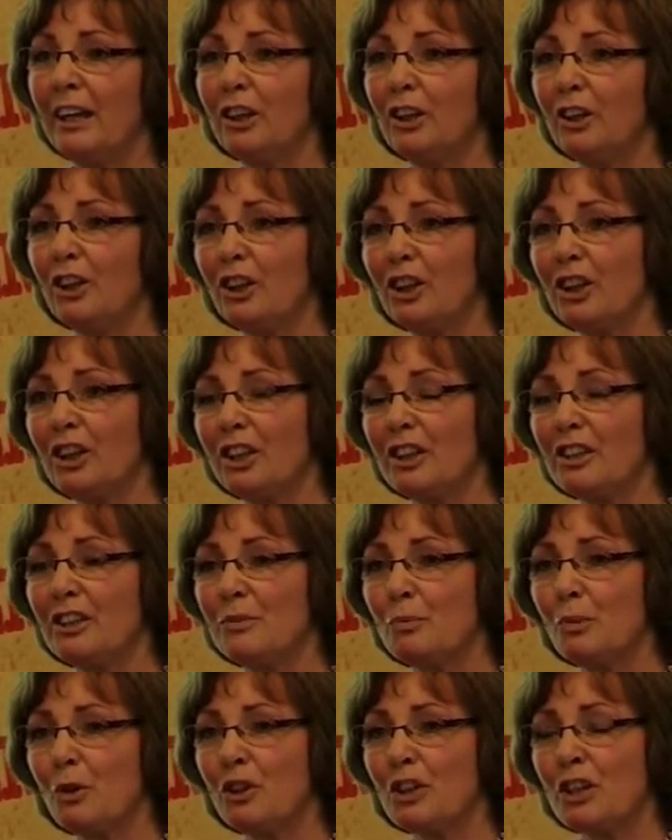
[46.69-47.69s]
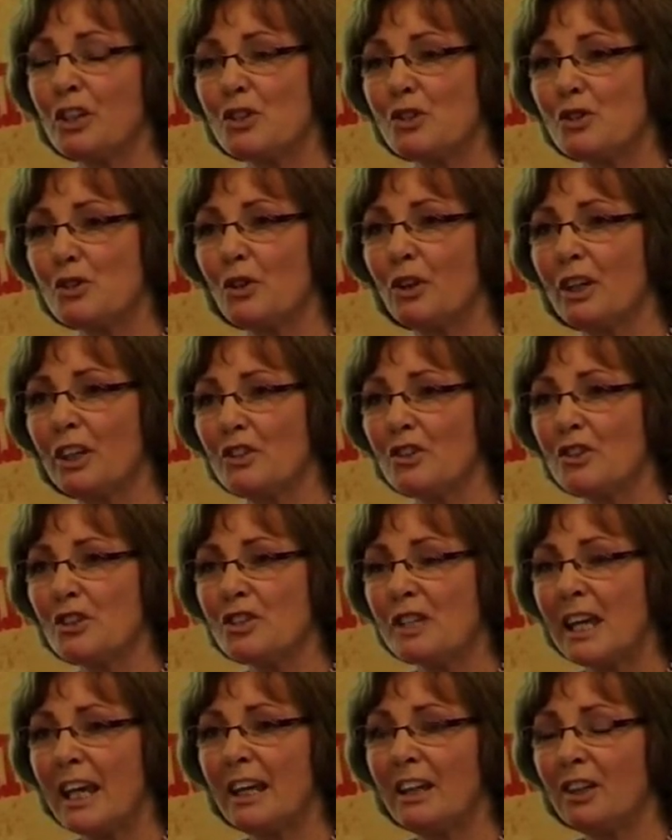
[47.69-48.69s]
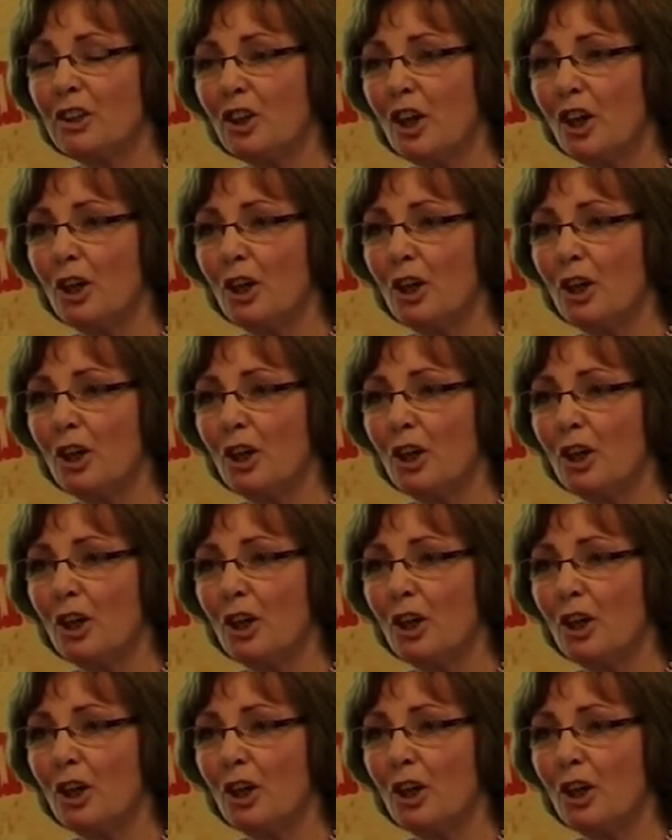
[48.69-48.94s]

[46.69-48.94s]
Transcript: looking at what the historians are saying and